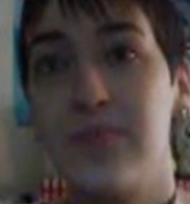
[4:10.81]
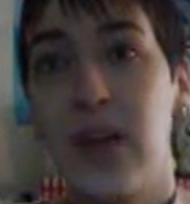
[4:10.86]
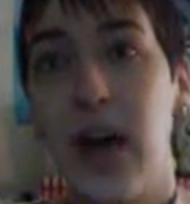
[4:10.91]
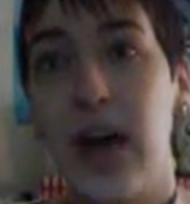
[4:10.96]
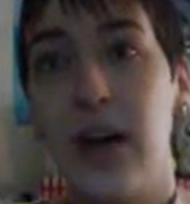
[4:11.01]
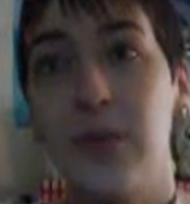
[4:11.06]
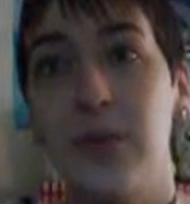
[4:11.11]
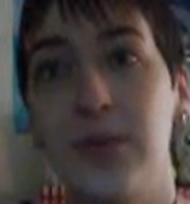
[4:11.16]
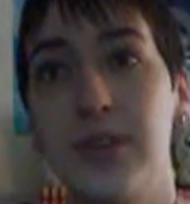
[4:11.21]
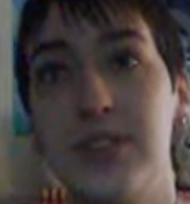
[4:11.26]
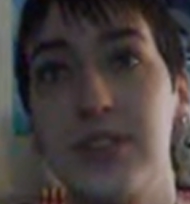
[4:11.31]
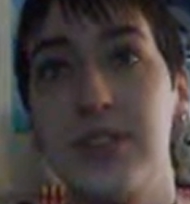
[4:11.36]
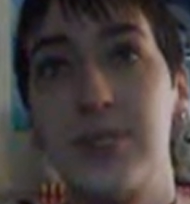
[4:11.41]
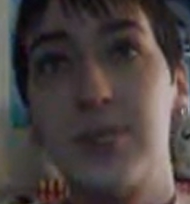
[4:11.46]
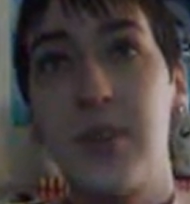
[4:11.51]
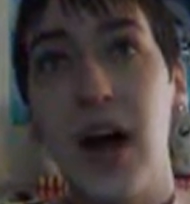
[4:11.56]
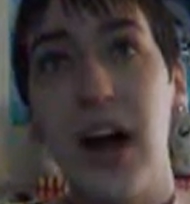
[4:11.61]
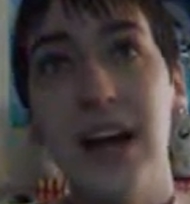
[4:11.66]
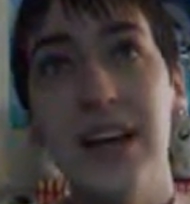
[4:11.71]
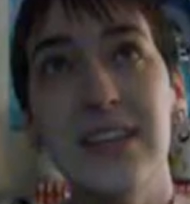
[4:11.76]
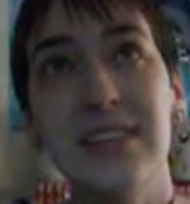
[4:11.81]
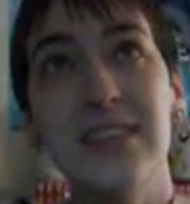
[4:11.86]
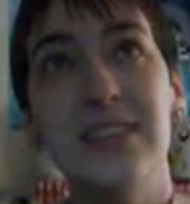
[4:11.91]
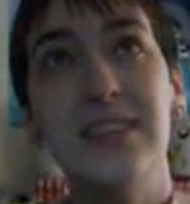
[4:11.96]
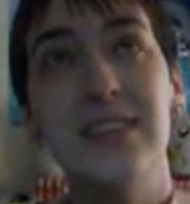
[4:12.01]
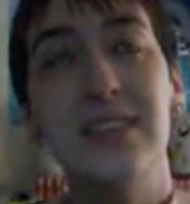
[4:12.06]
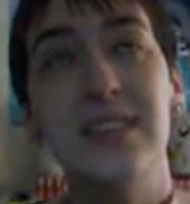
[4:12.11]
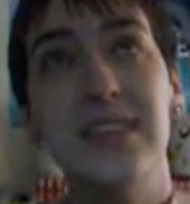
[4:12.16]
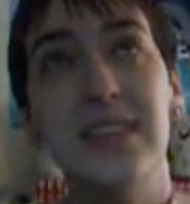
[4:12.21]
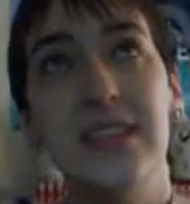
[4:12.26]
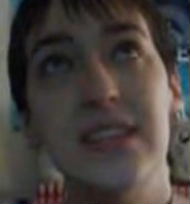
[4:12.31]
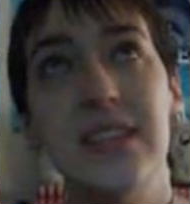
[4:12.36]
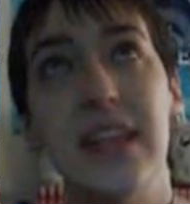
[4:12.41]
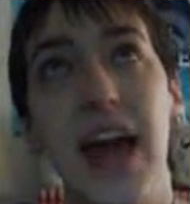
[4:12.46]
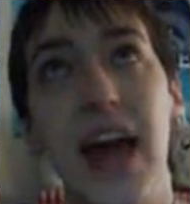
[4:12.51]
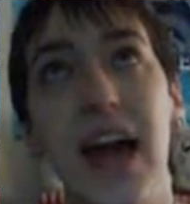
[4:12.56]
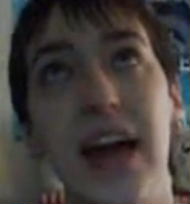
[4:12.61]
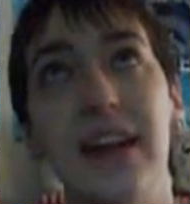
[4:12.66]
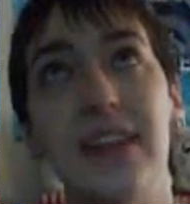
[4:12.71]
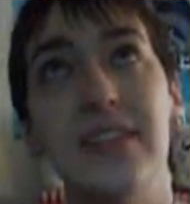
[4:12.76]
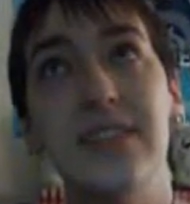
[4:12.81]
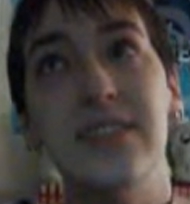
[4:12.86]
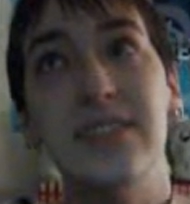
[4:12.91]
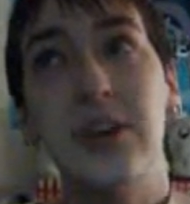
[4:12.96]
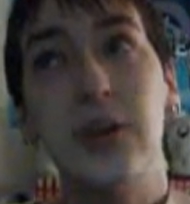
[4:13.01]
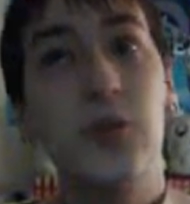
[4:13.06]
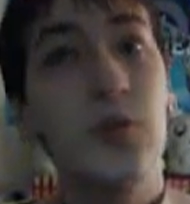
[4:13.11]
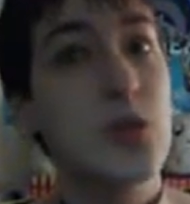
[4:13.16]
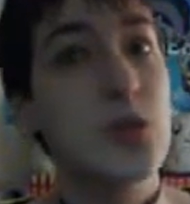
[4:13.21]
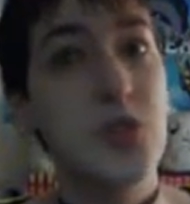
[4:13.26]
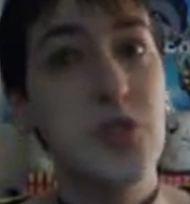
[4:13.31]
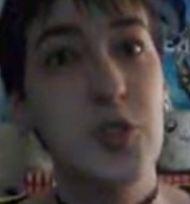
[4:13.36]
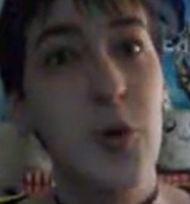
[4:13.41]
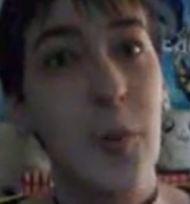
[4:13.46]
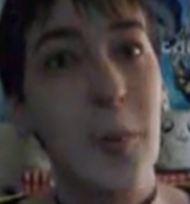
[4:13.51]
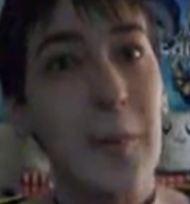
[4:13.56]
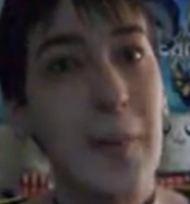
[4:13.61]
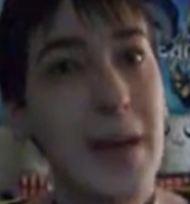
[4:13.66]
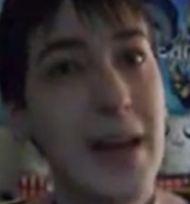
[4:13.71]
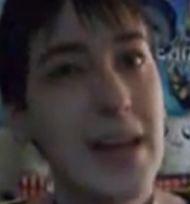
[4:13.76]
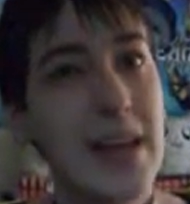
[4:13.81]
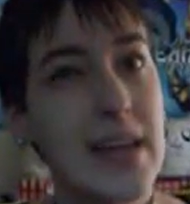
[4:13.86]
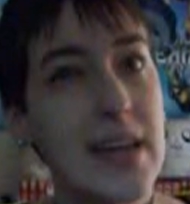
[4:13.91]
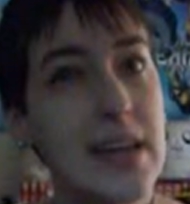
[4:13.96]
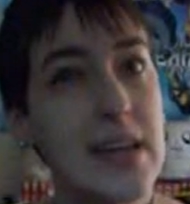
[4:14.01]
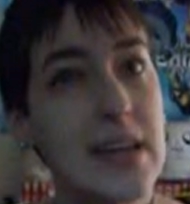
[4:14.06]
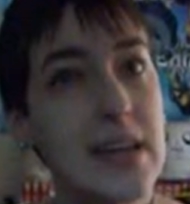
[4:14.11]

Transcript: I was surprised that there were so many.